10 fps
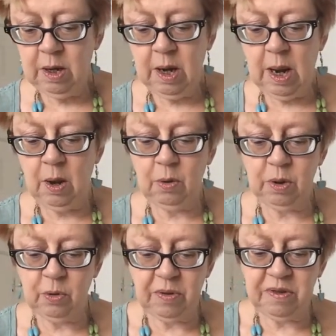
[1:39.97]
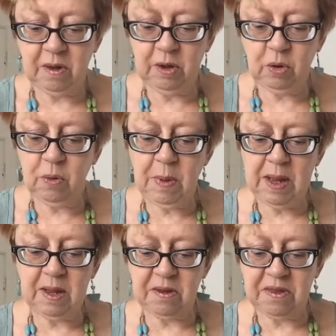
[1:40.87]
Now, you can
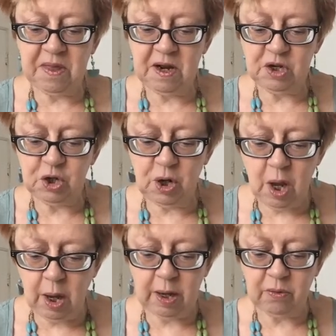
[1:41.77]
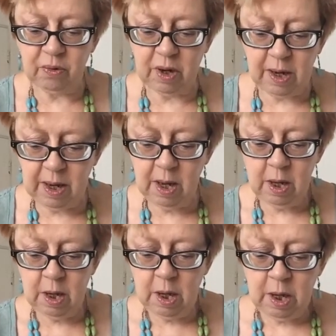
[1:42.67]
make it as thin as you like, really.
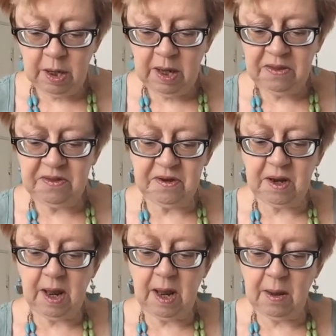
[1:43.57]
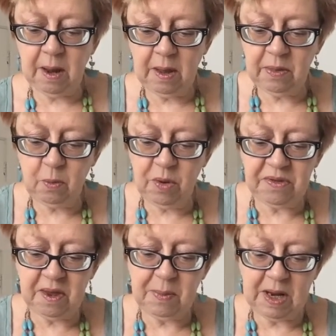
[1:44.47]
Yesterday, the
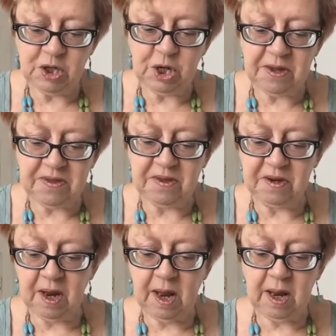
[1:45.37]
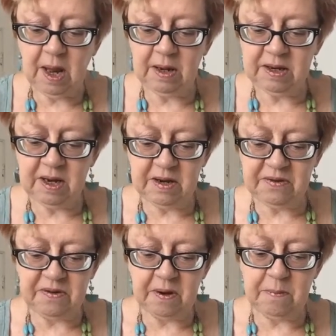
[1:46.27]
ones I made yesterday, I did
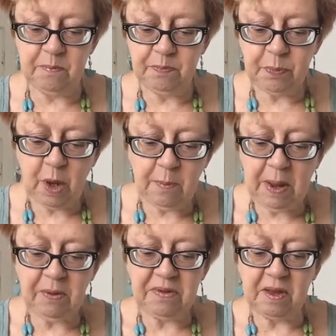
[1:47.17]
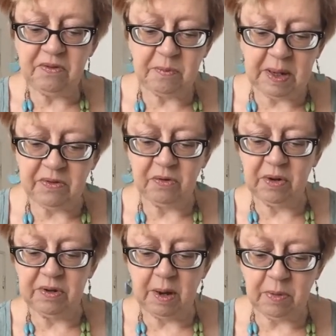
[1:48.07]
about 1 centimetre
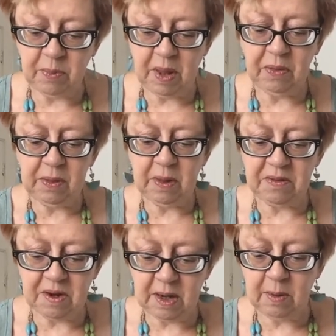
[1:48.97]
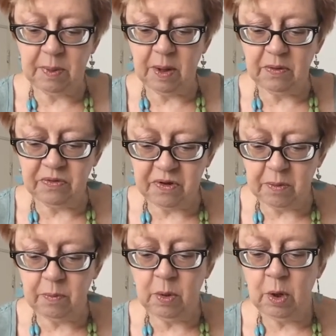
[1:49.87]
in depth, but I think that's a little bit
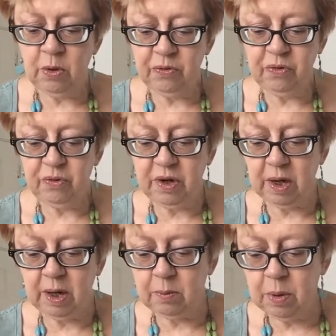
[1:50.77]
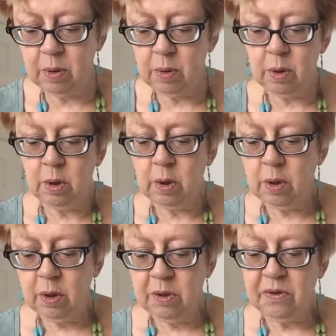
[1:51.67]
too deep.
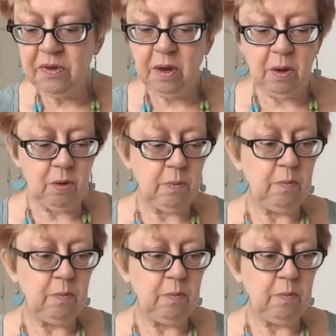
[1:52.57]
So